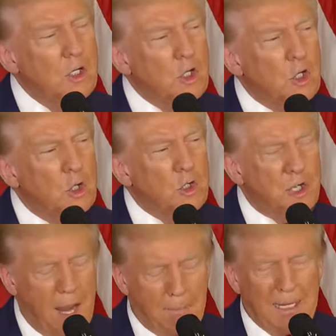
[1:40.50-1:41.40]
Judge
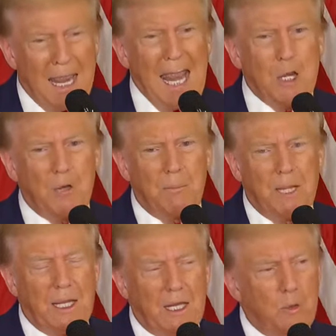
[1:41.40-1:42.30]
Lewis Kaplan, angry
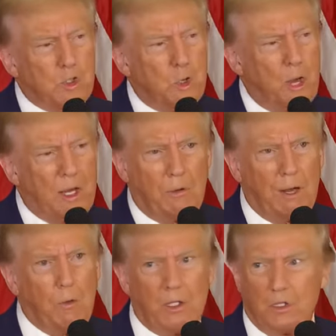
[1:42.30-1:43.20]
man. He was so
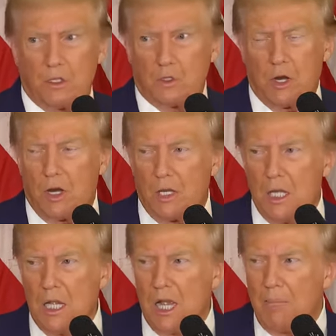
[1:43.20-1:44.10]
angry. I went to the trial.
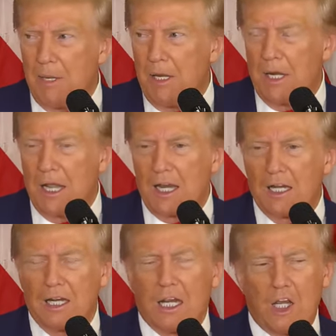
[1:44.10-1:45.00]
I've been in a lot
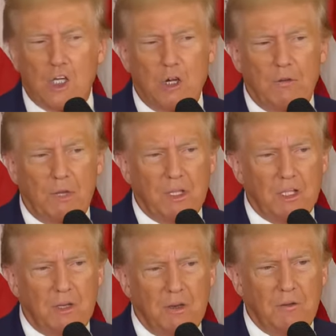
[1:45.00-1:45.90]
of litigation over the
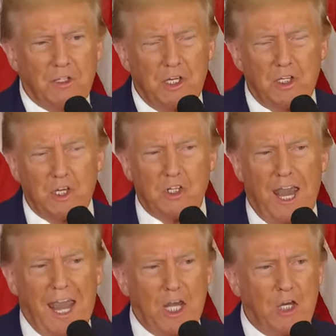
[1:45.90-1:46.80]
years. I've never seen such
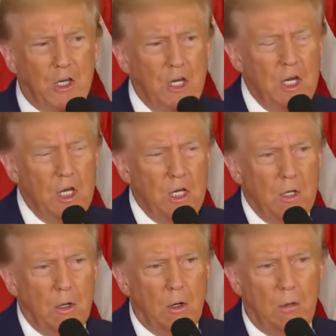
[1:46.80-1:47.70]
anger
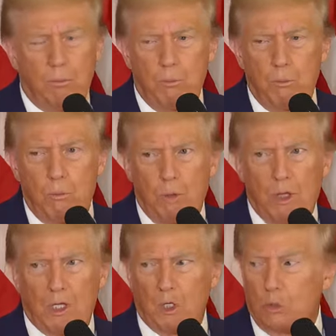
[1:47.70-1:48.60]
or
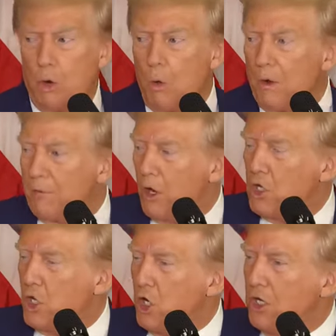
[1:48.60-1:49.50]
wanted to throw one of our
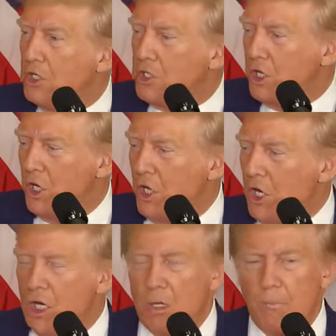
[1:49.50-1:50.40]
attorneys
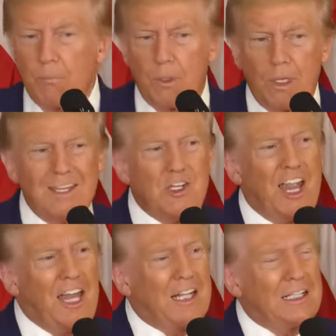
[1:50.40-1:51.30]
in
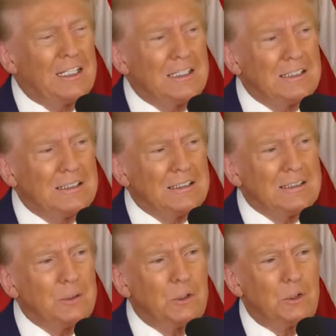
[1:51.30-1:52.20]
jail.
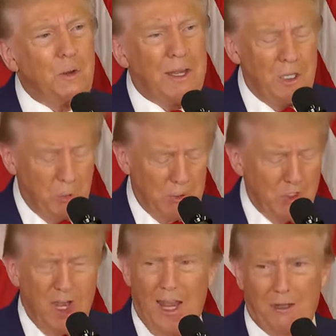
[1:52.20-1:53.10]
He threatened her with
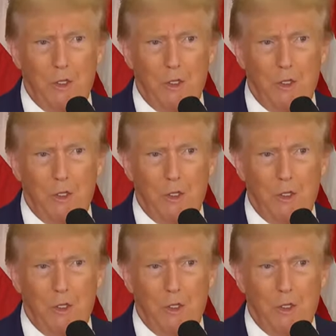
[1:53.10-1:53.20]
jail.